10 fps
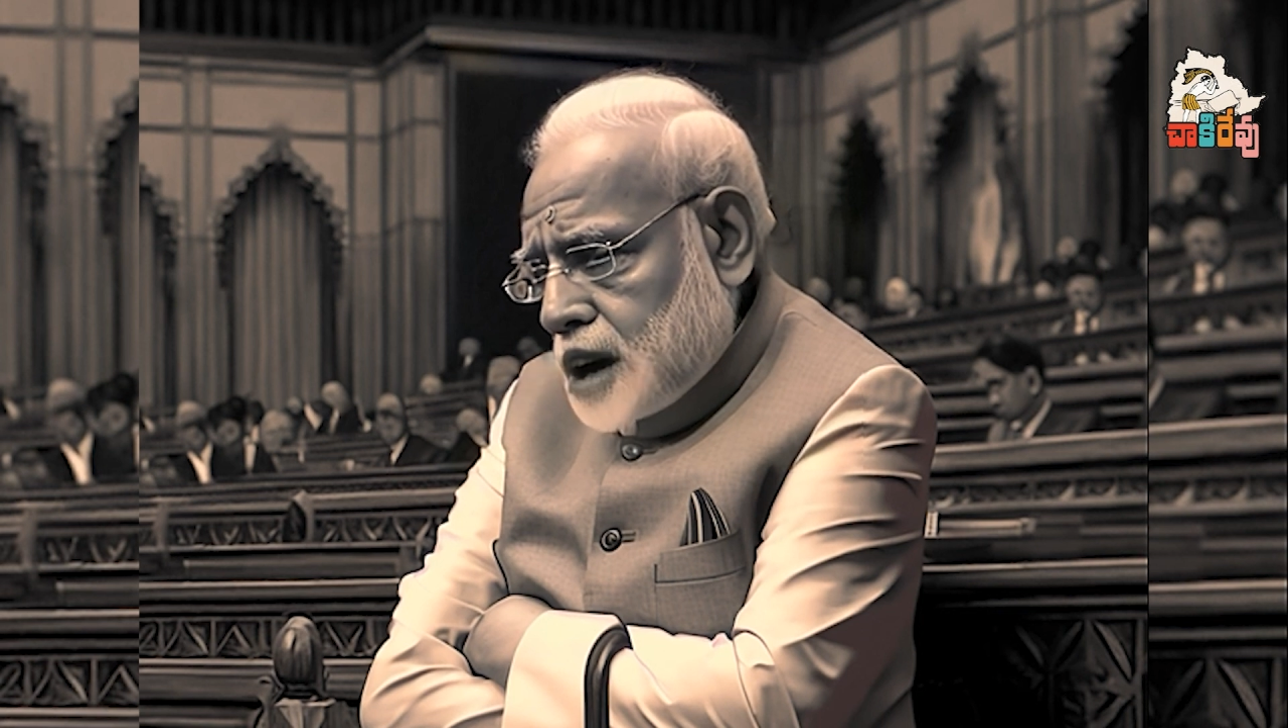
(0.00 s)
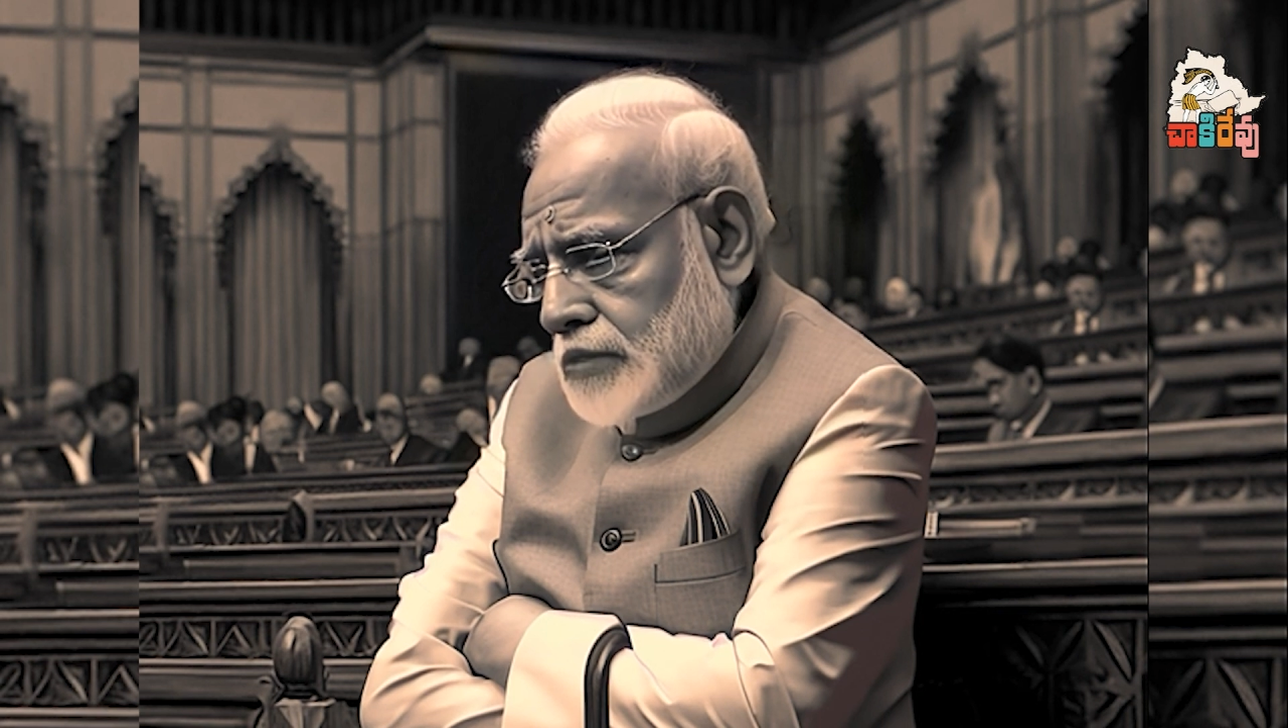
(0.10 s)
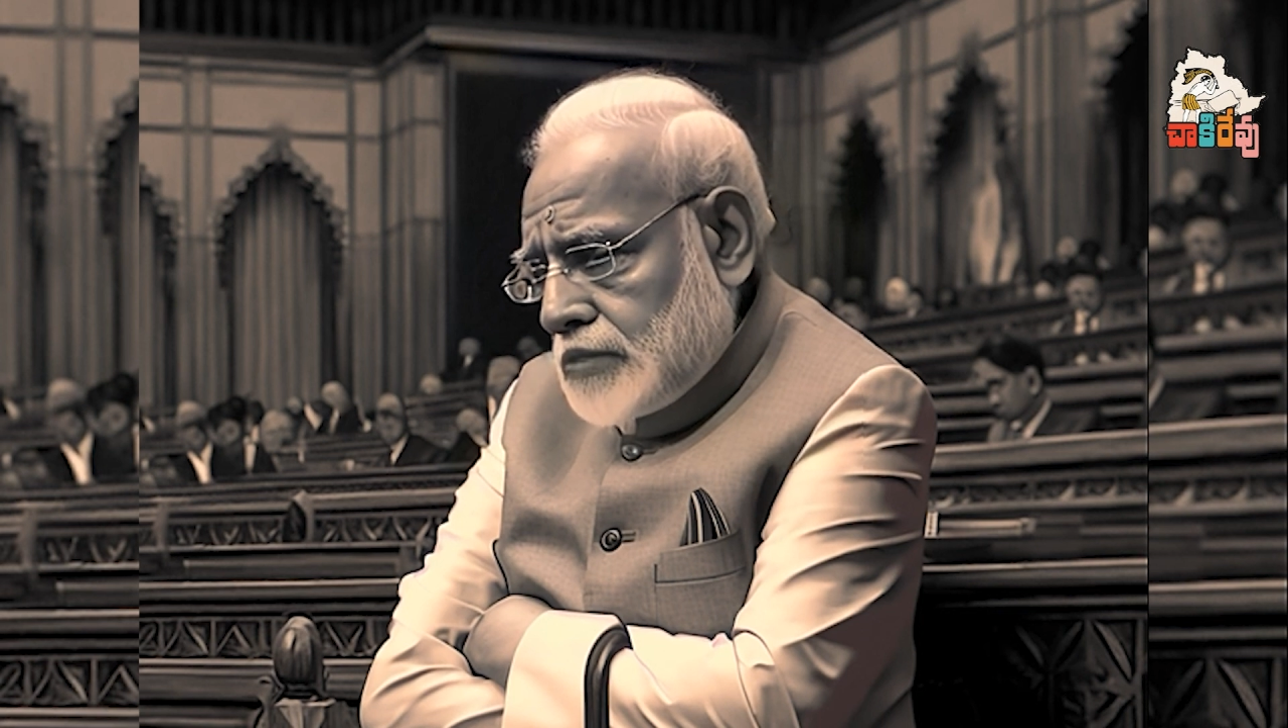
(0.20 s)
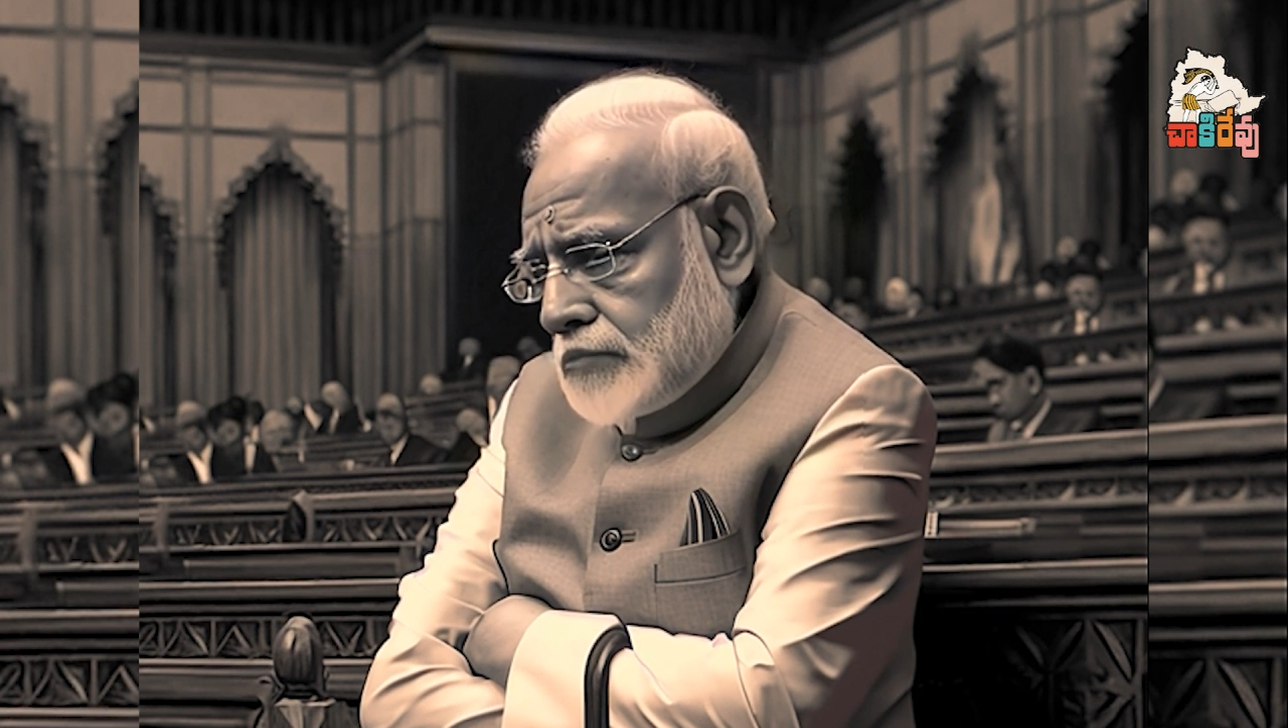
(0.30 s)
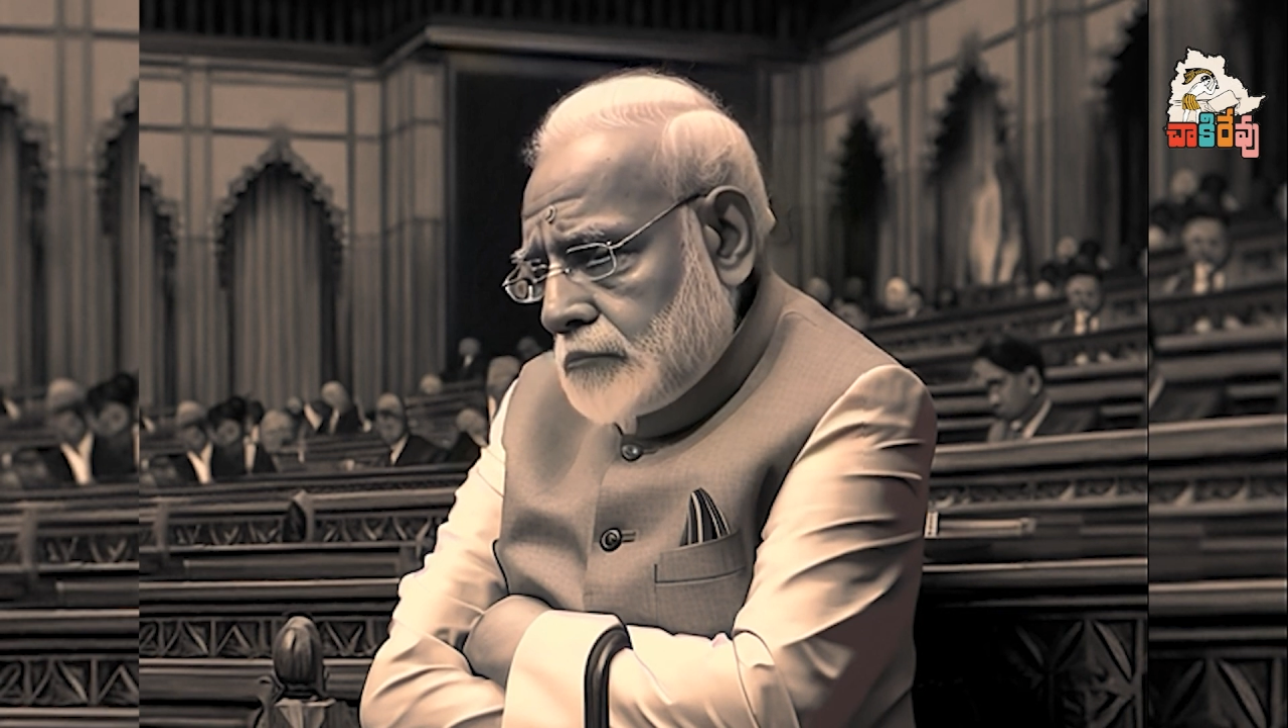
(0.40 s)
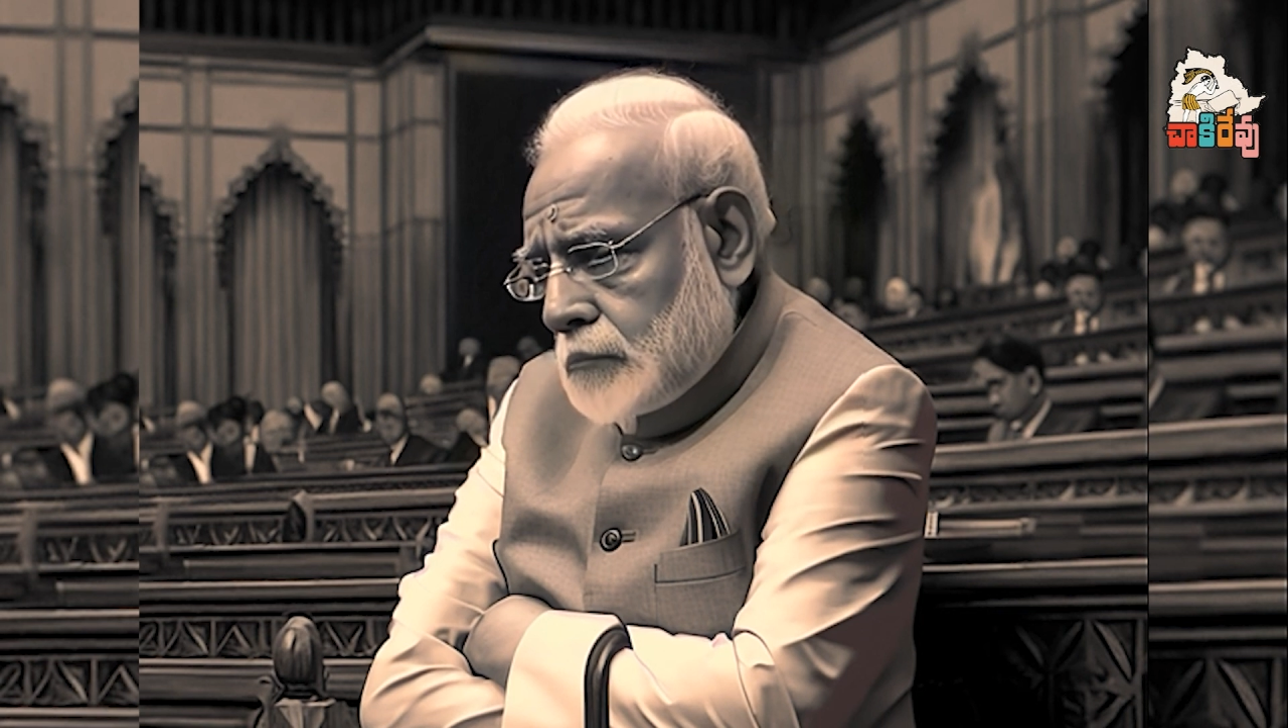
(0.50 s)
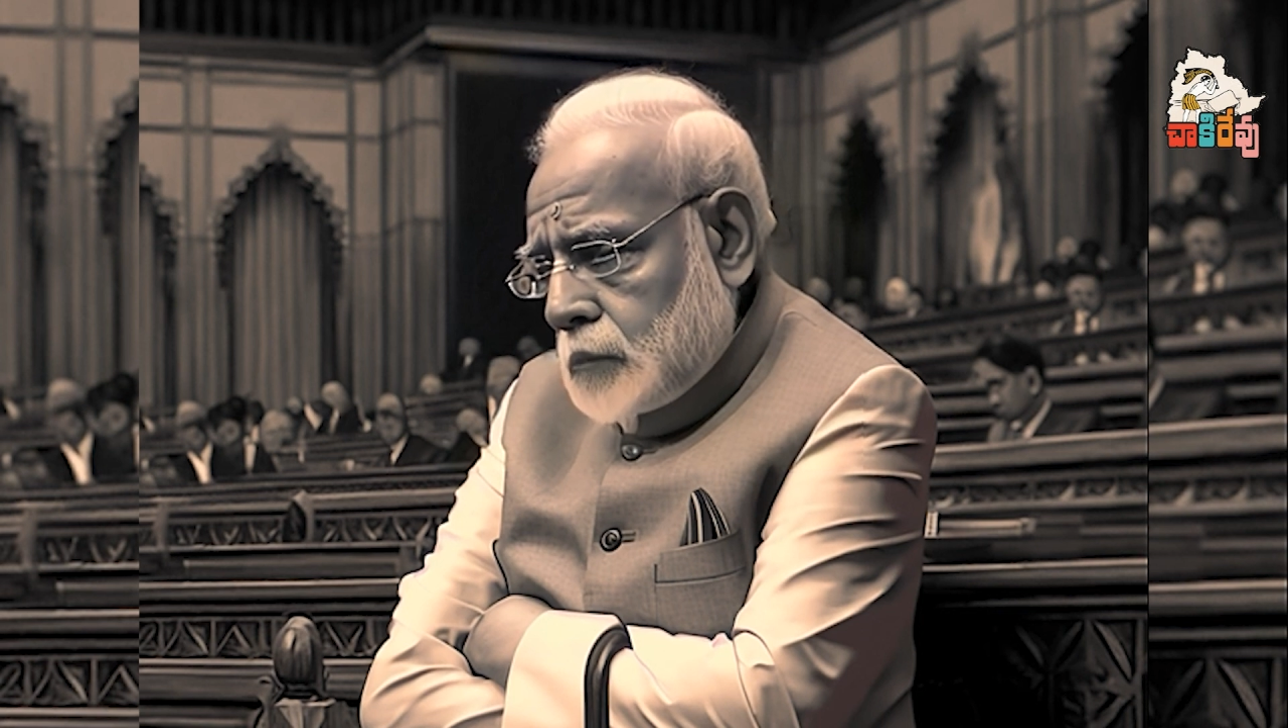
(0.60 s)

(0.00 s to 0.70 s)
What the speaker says: honest,